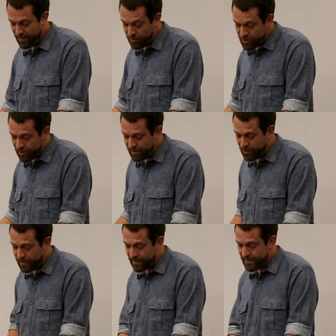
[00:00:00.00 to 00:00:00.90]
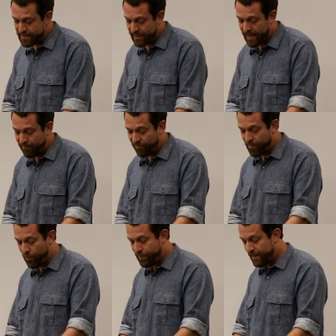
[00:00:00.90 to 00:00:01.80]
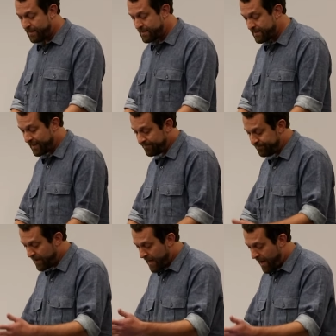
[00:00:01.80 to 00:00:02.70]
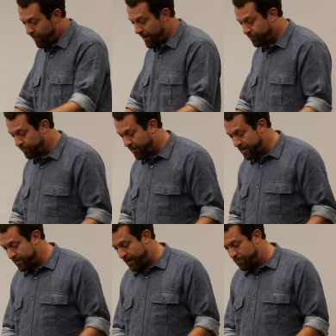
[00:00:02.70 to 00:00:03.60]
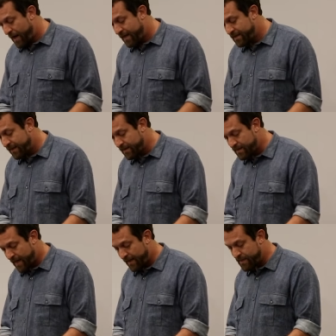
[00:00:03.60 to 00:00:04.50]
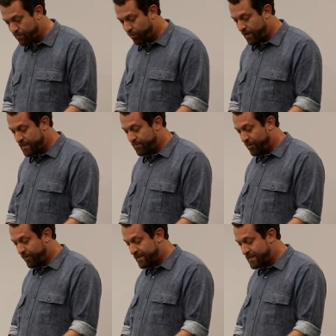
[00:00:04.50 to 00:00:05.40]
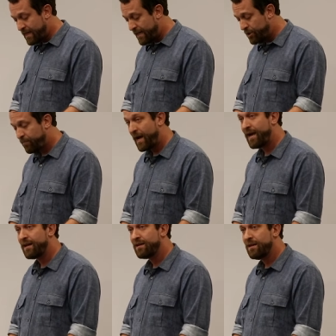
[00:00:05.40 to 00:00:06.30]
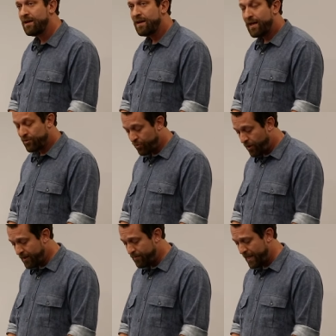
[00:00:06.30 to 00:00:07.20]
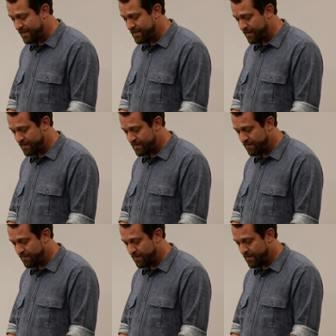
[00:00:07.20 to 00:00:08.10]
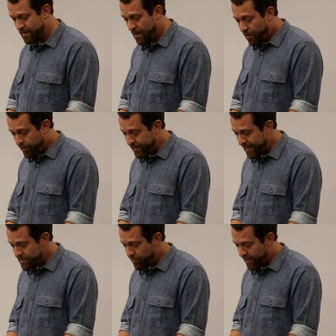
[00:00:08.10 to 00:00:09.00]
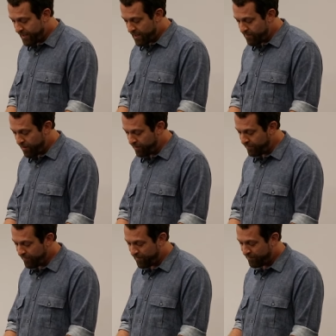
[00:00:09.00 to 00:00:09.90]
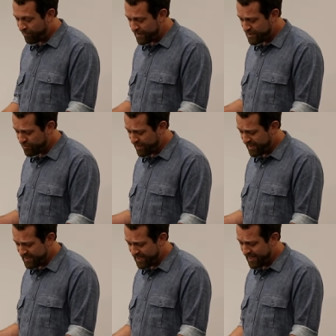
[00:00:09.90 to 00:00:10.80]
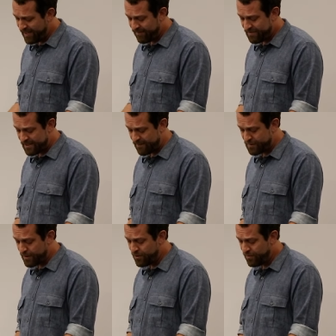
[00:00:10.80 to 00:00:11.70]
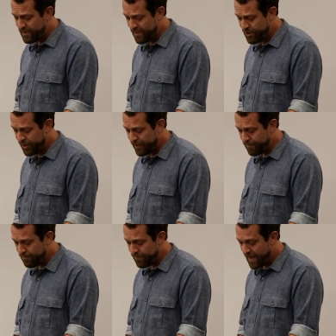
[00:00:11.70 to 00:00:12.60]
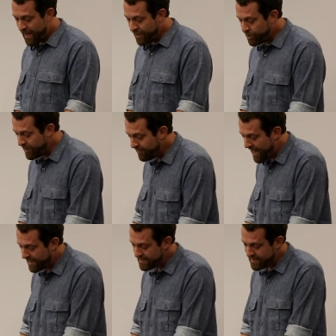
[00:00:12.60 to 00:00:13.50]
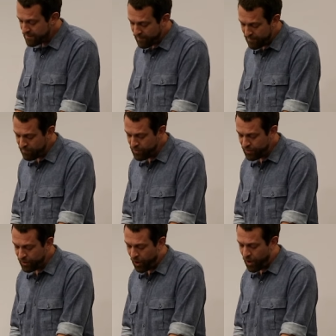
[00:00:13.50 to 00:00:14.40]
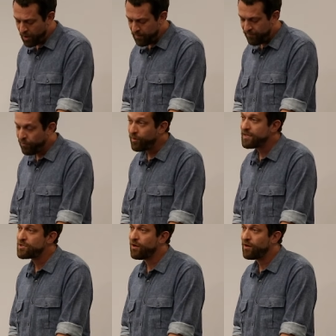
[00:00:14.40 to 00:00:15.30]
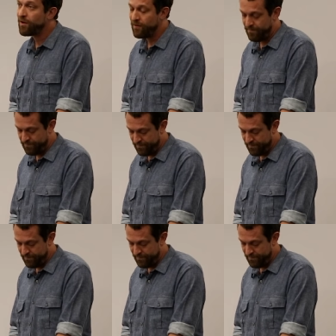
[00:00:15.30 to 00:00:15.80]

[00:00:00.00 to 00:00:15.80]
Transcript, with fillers: There were certainly good things that came from openness, like how after finding my paintings, Katie surprised me with a sketch pad and drawing pencils. Or the nights when I'd come home from a frustrating day of substitute teaching, and she'd have accessed my mood long before I saw her.